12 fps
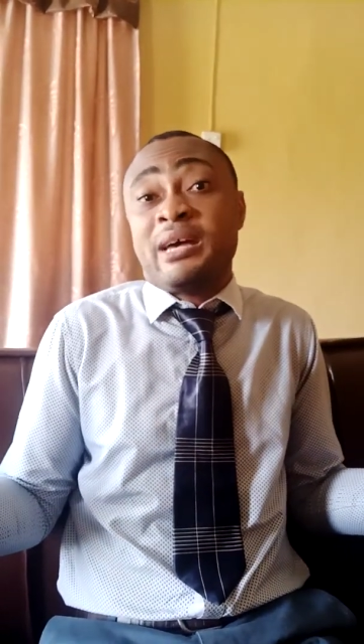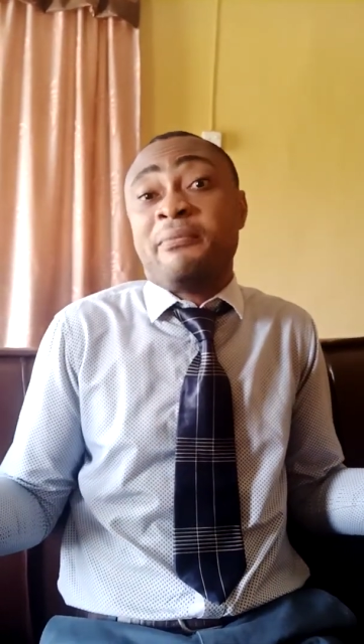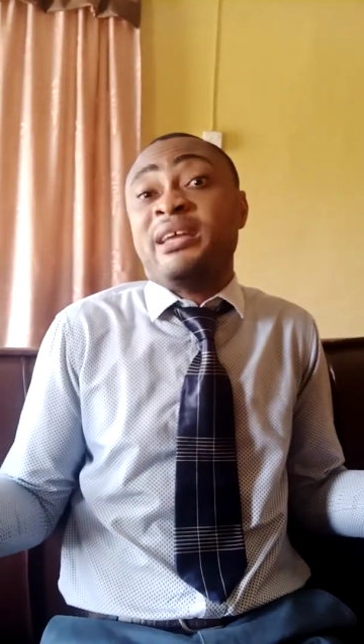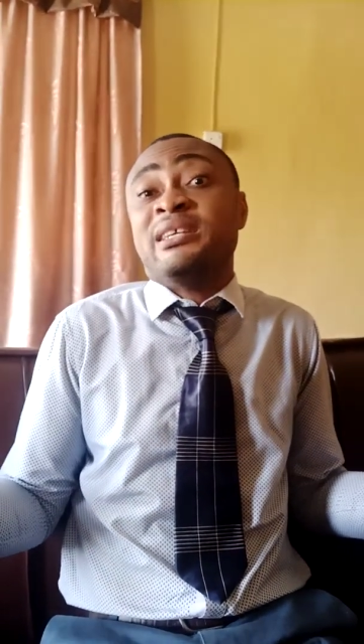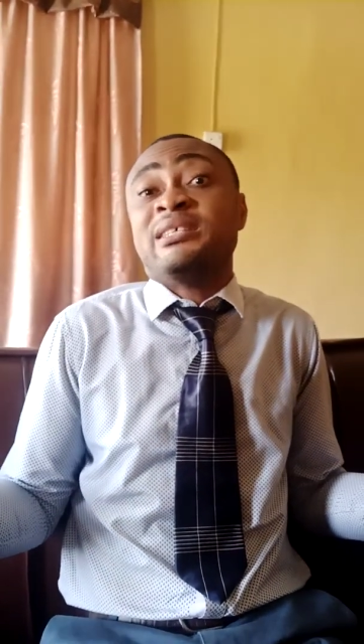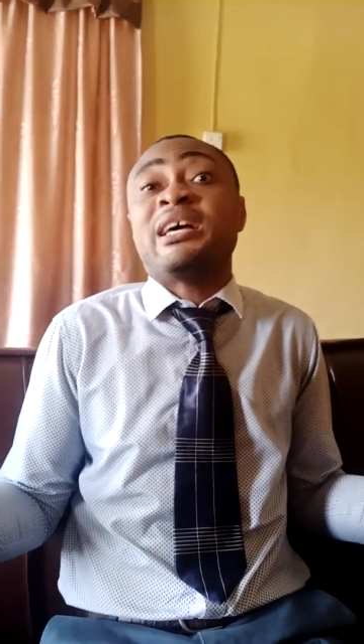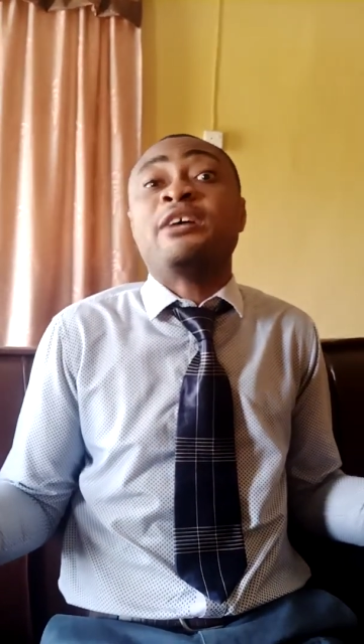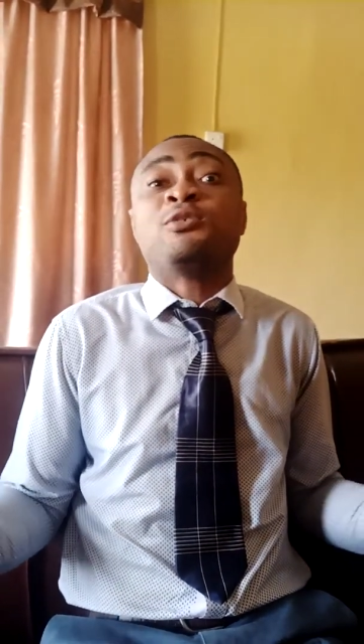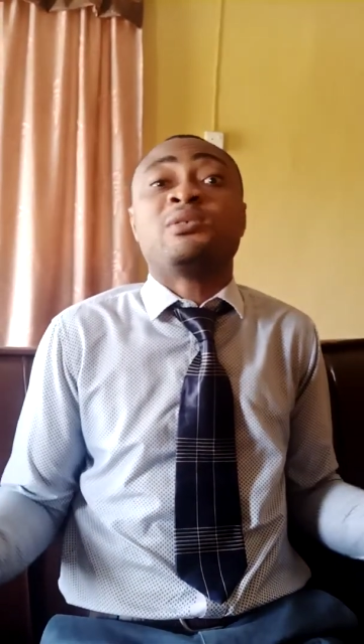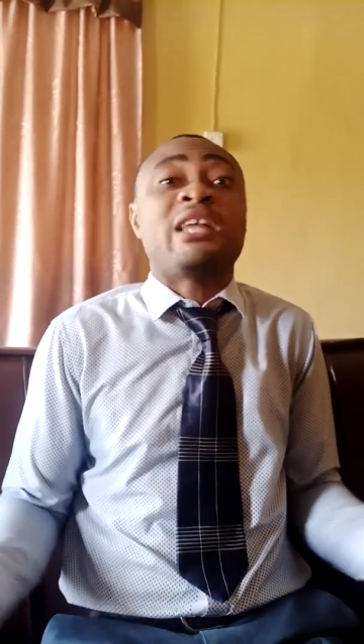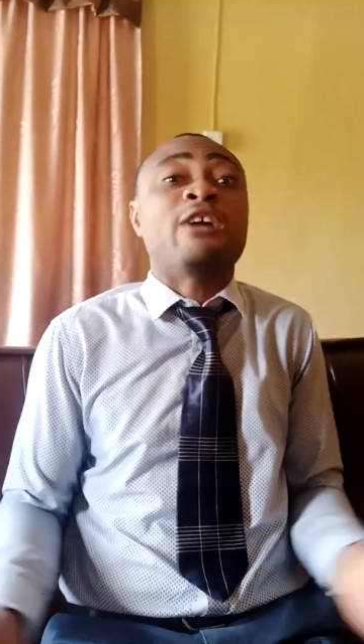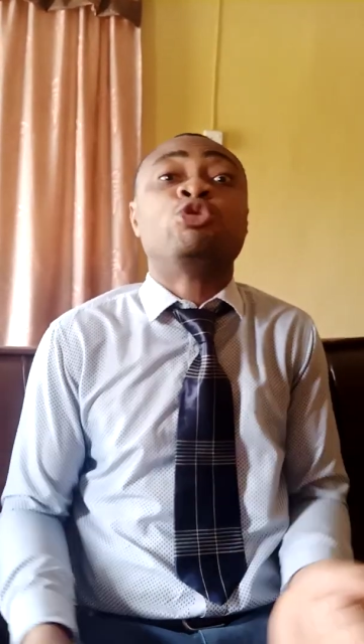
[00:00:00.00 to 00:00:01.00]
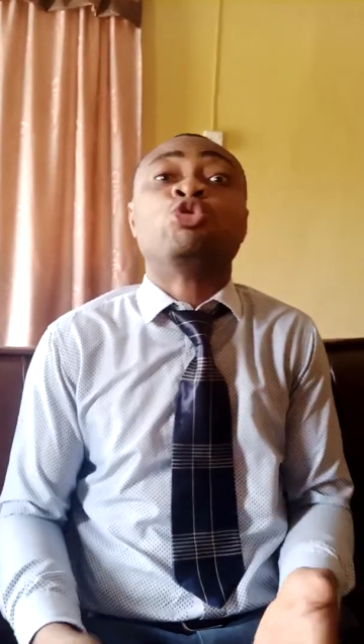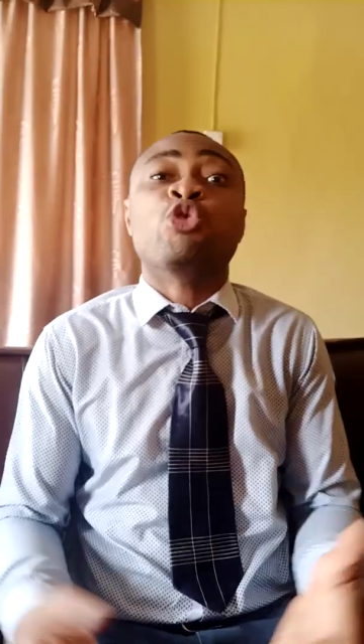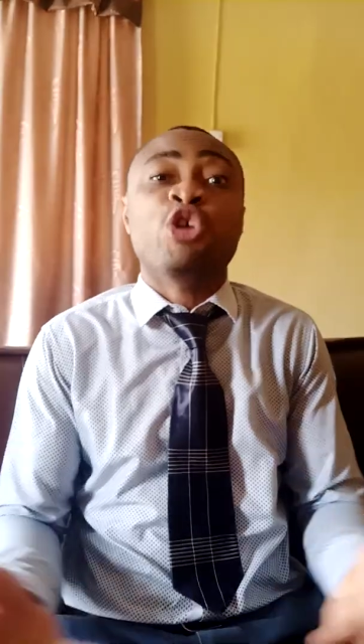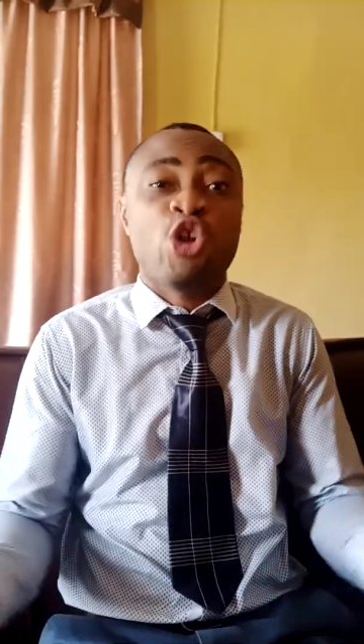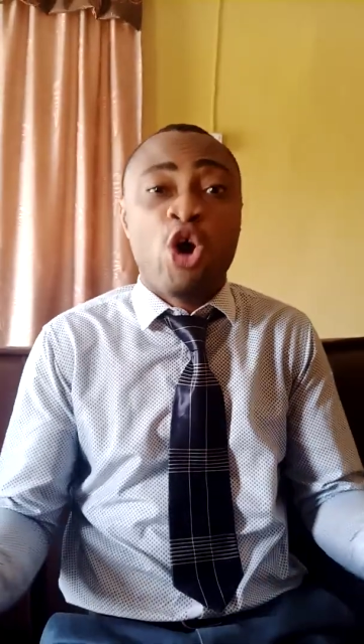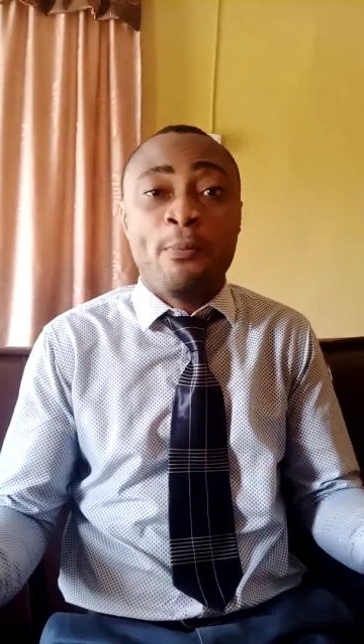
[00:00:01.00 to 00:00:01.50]
might decide to start
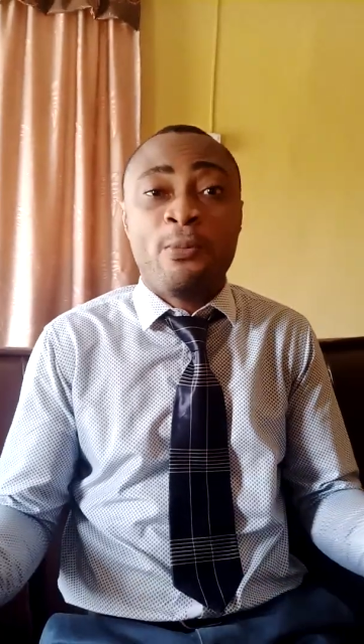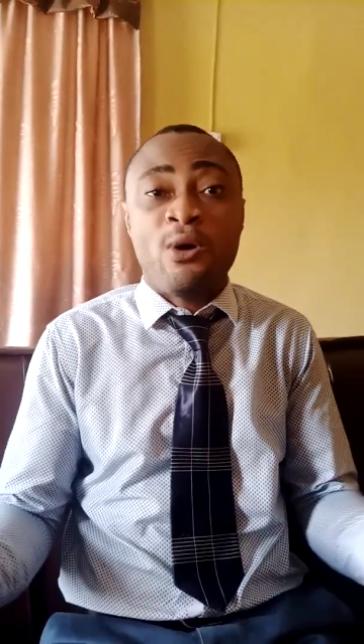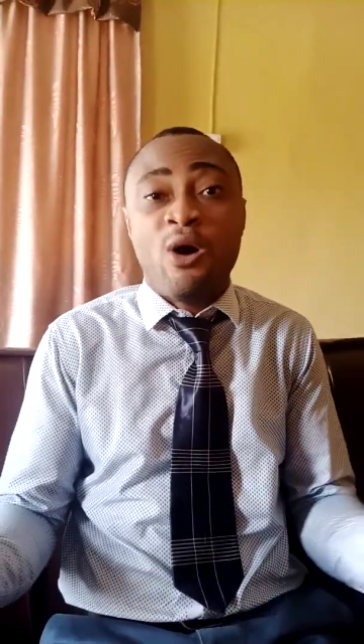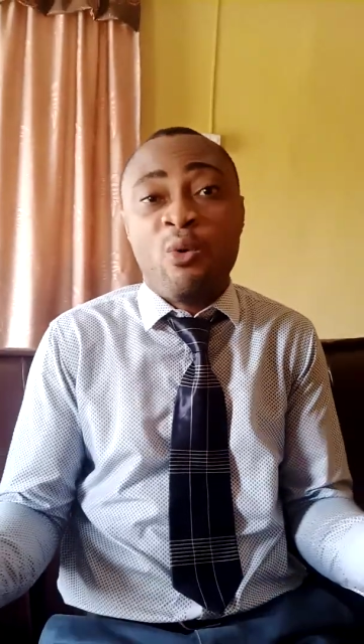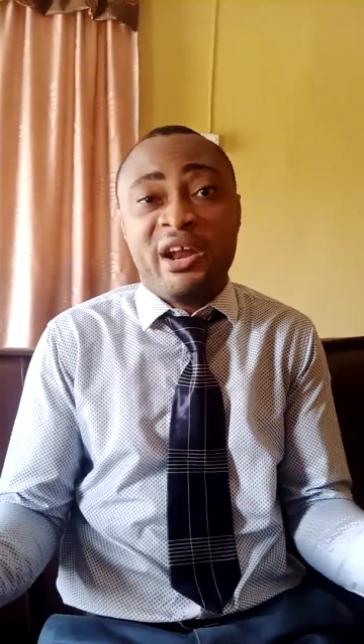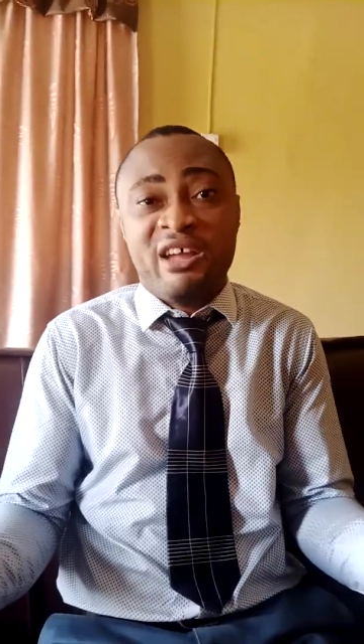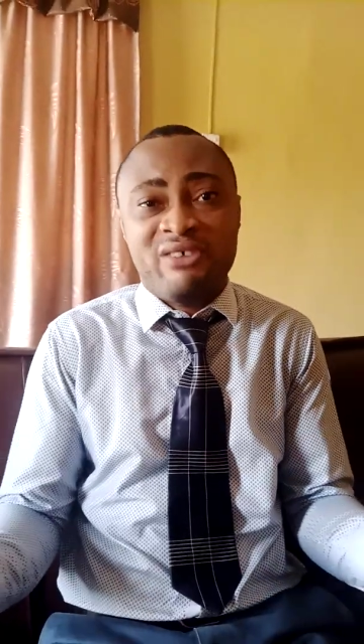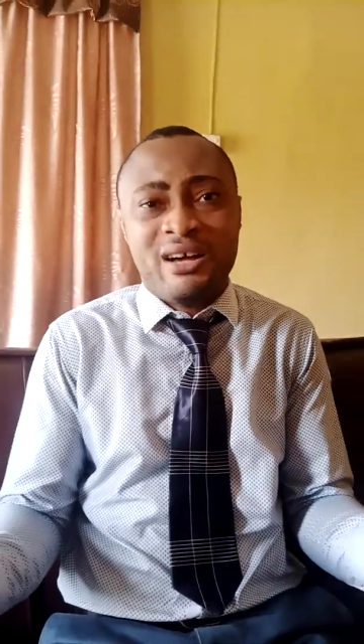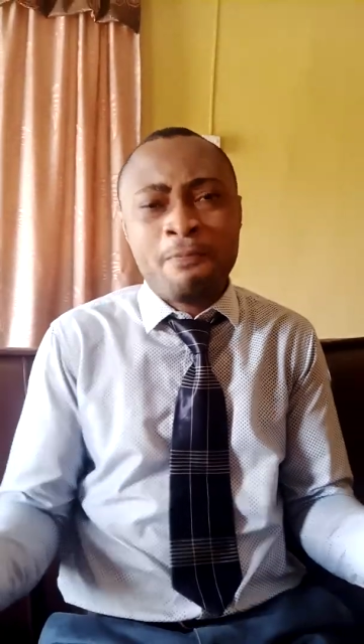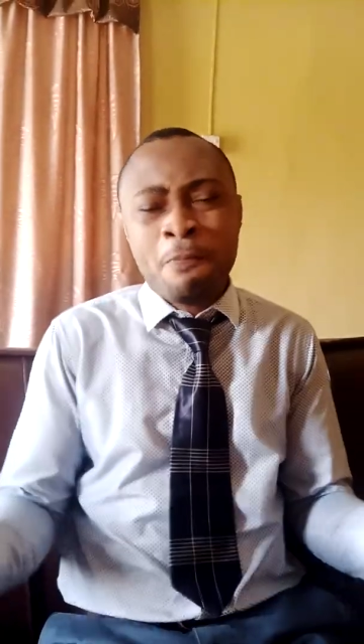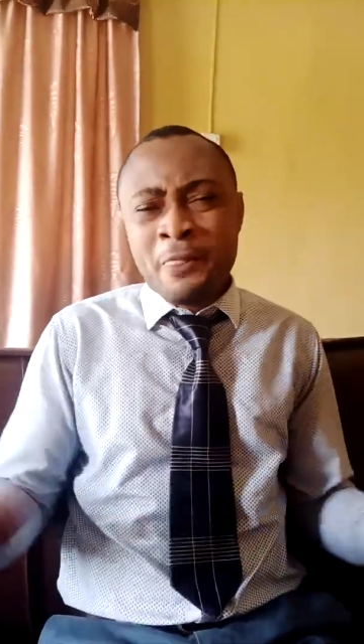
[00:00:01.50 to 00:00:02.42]
throwing up or whatever.